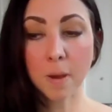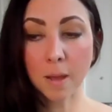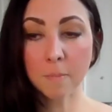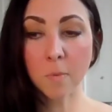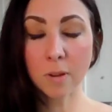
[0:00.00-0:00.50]

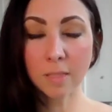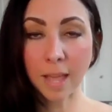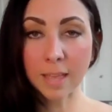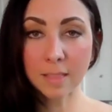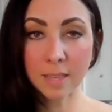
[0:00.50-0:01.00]
but more
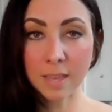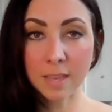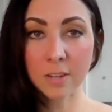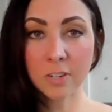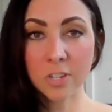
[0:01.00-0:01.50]

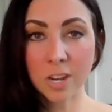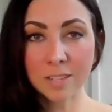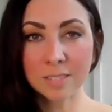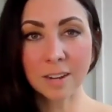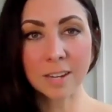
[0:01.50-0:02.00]
likely you're
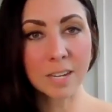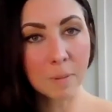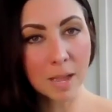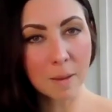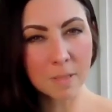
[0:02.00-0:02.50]
just starting
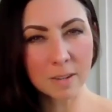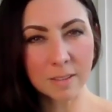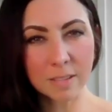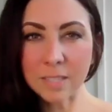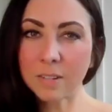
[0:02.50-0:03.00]
to become a
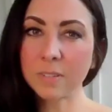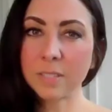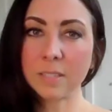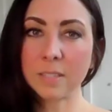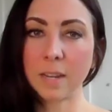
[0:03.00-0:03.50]
little insulin
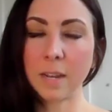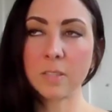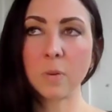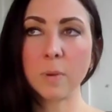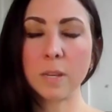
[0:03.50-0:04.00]
resistant.
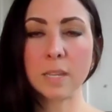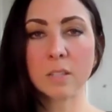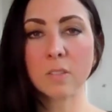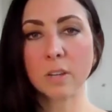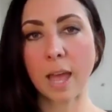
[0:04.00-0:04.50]
And so we need
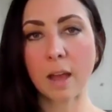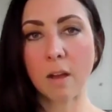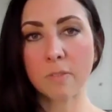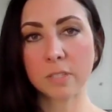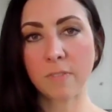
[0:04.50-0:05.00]
to look at
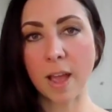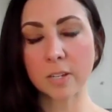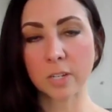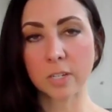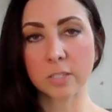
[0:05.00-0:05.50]
all these
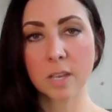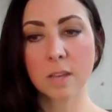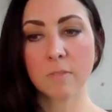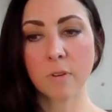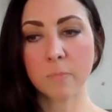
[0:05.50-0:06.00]
factors
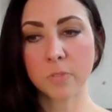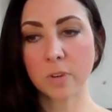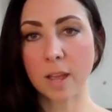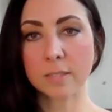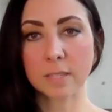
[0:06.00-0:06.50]
from
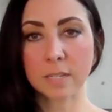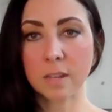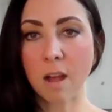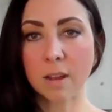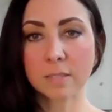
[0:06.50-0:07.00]
stress
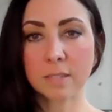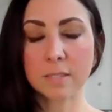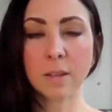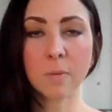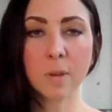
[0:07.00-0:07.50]
and
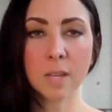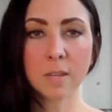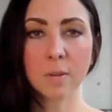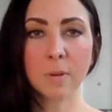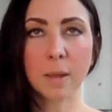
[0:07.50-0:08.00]
toxins. Now,
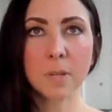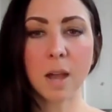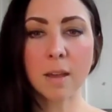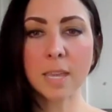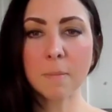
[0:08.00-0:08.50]
when I'm
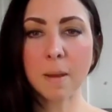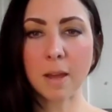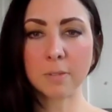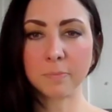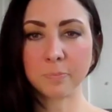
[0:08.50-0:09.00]
talking
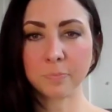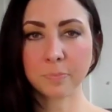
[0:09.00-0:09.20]
about